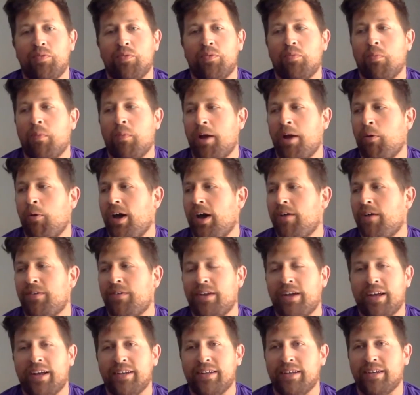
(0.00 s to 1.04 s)
My wife and
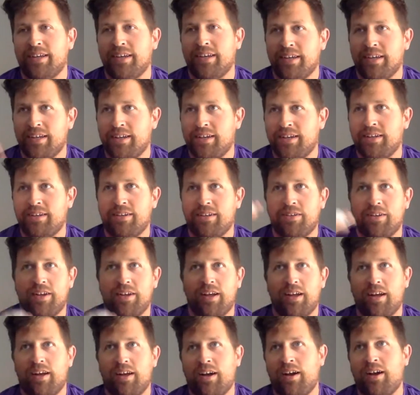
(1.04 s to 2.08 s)
I did
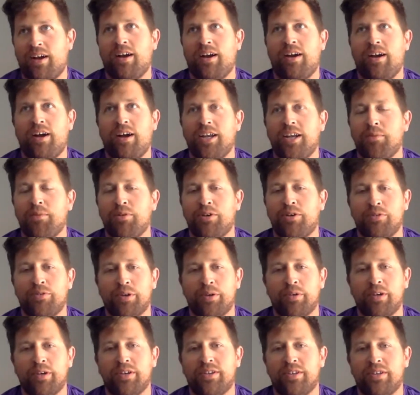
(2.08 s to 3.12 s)
our honeymoon. We
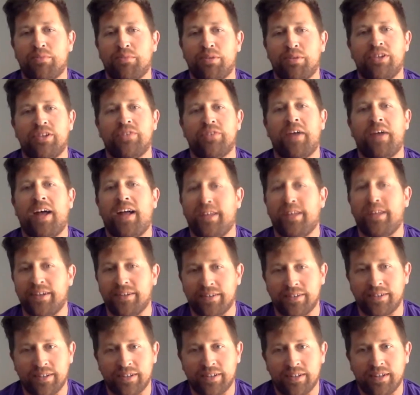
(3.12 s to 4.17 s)
went to Bridge of Allen
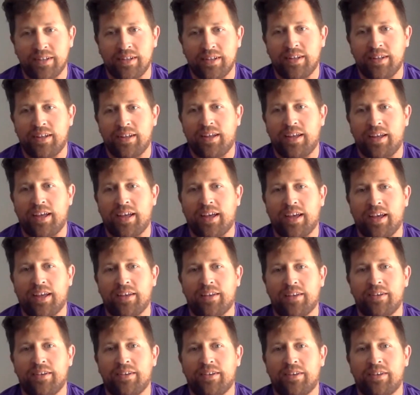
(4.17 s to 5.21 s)

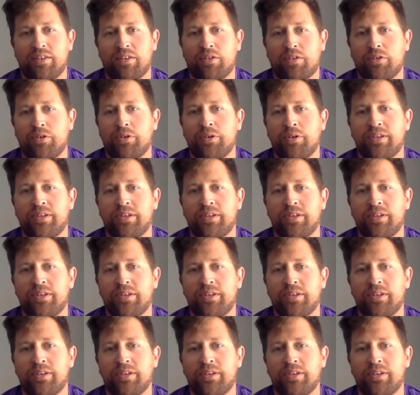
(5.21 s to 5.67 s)
and through